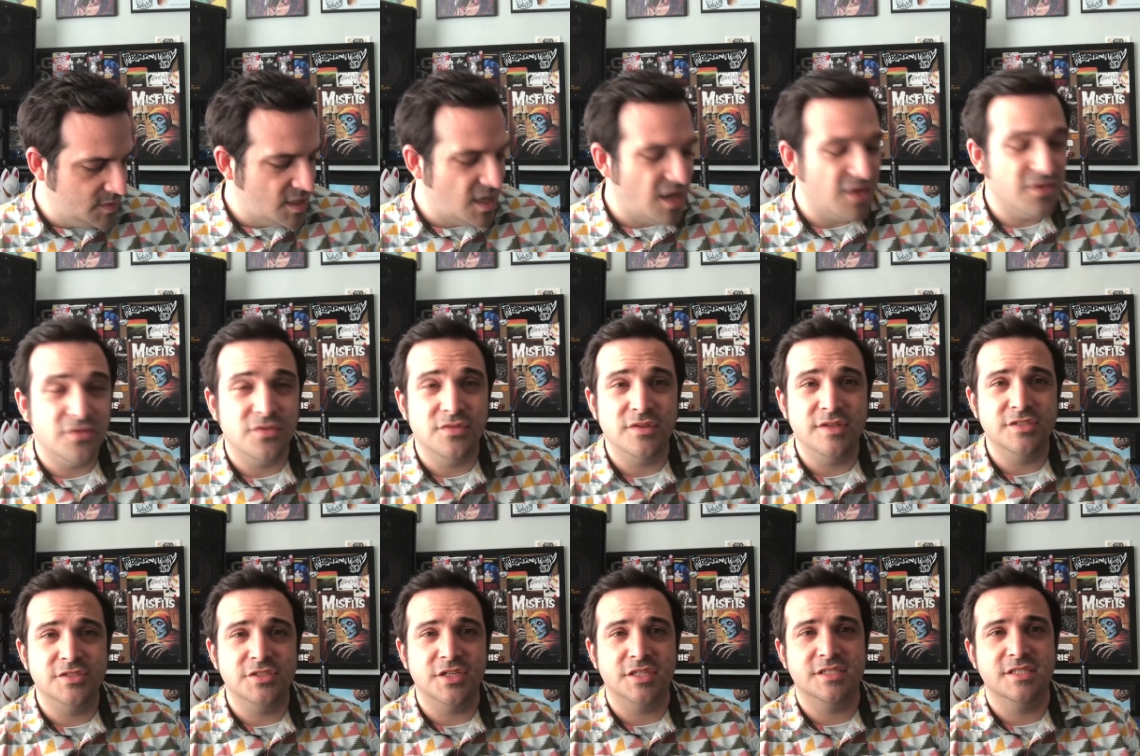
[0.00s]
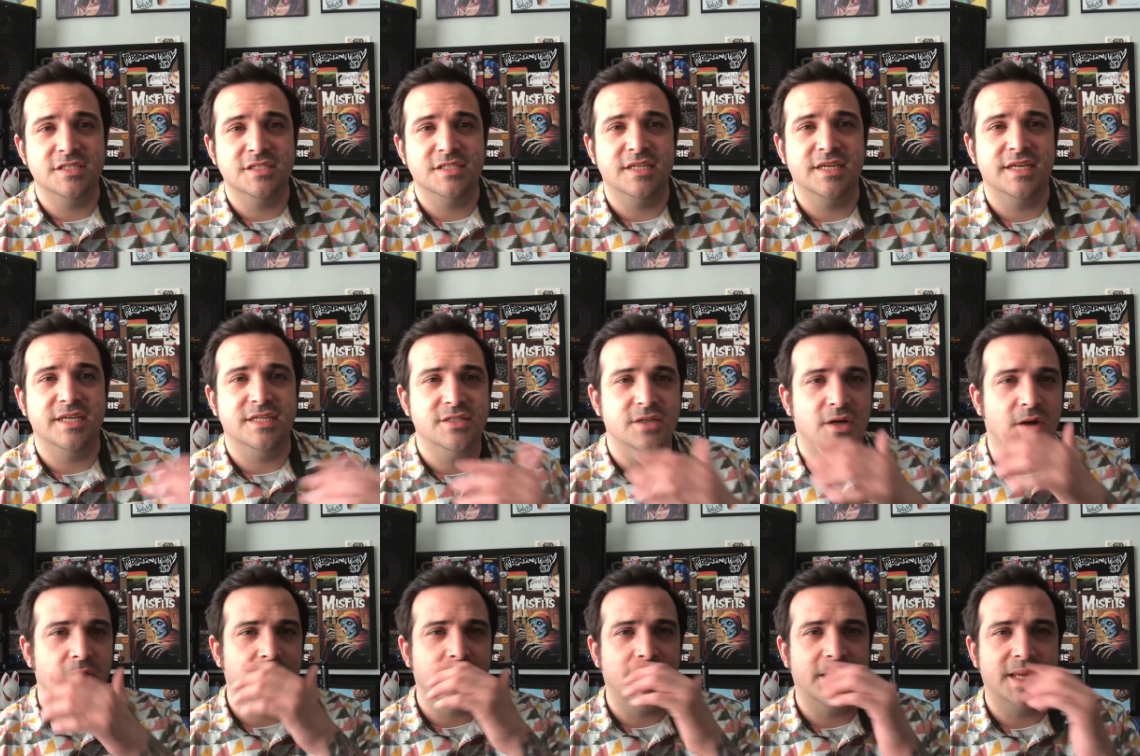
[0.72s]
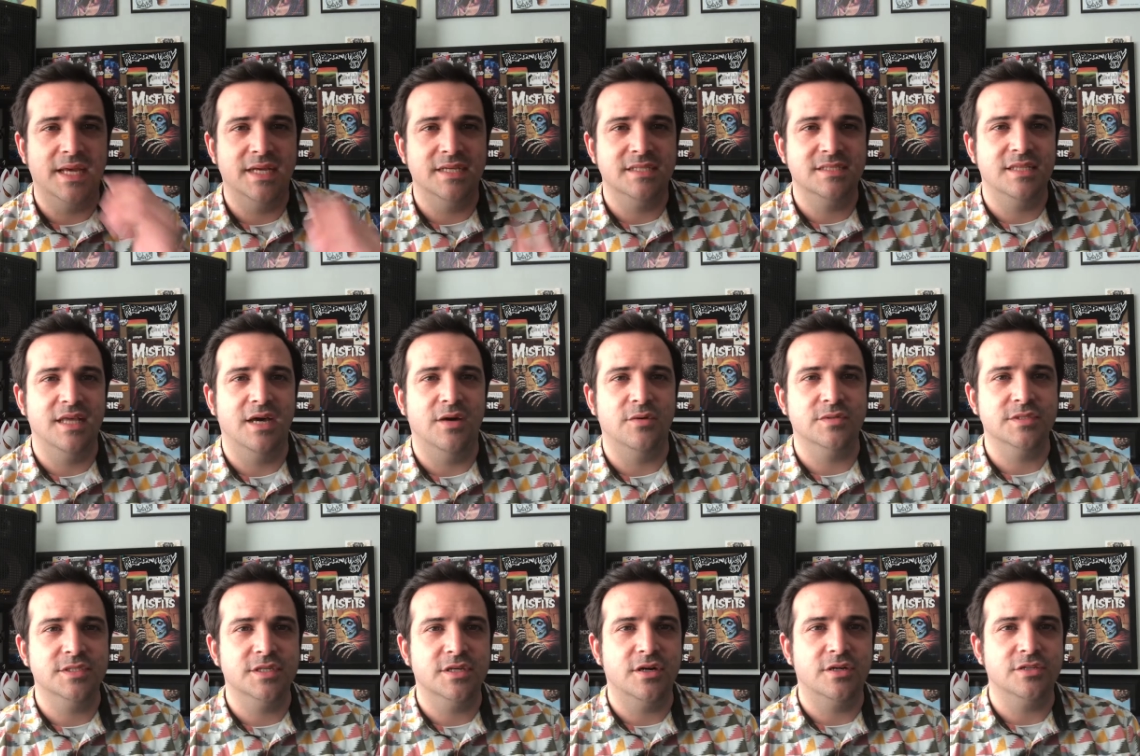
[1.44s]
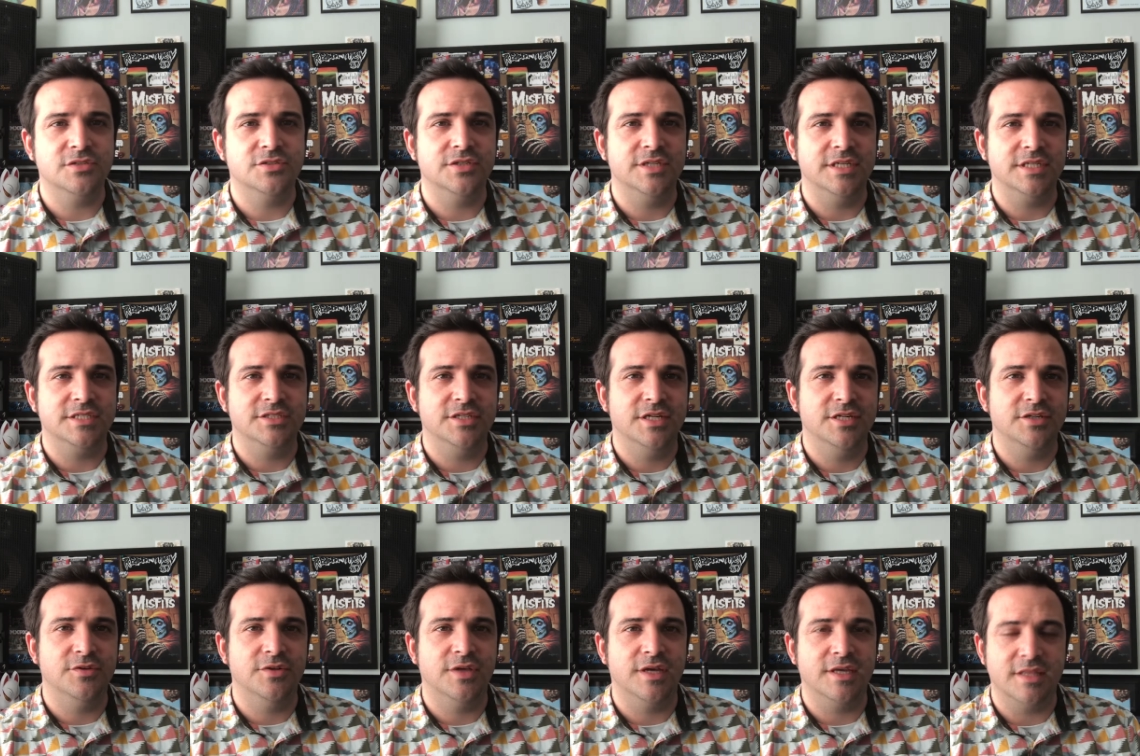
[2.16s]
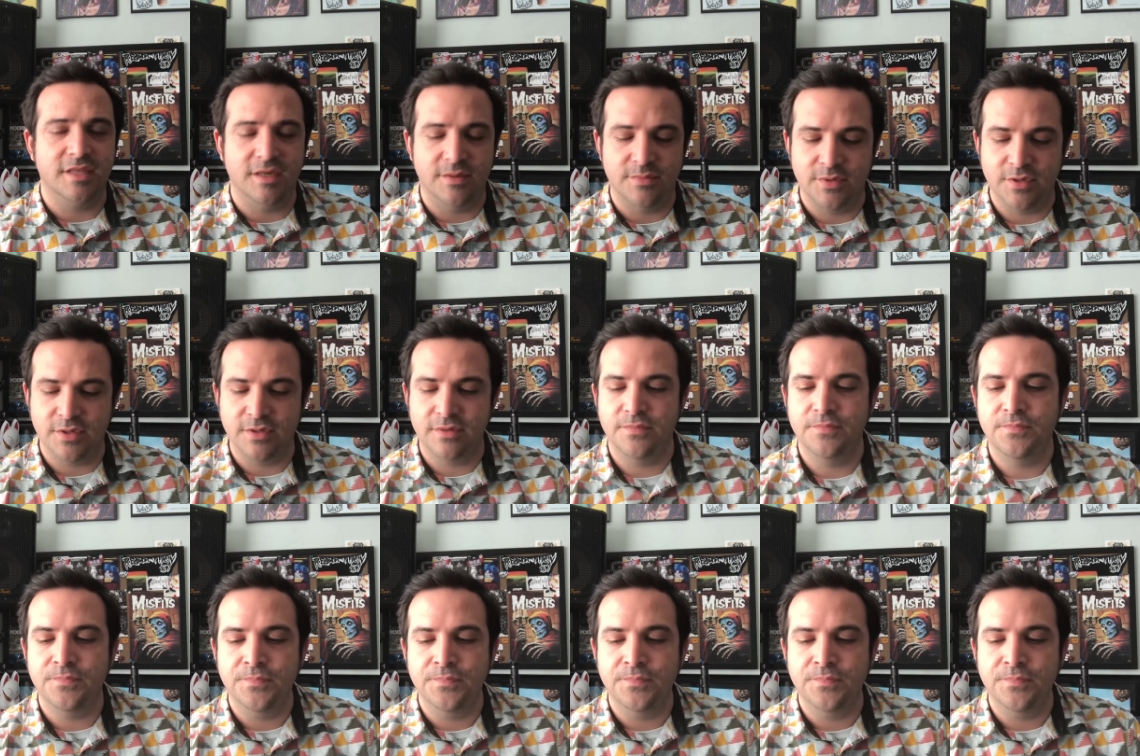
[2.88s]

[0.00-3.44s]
Other than Justice League Dark, I guess that was a contradiction. I do like that book.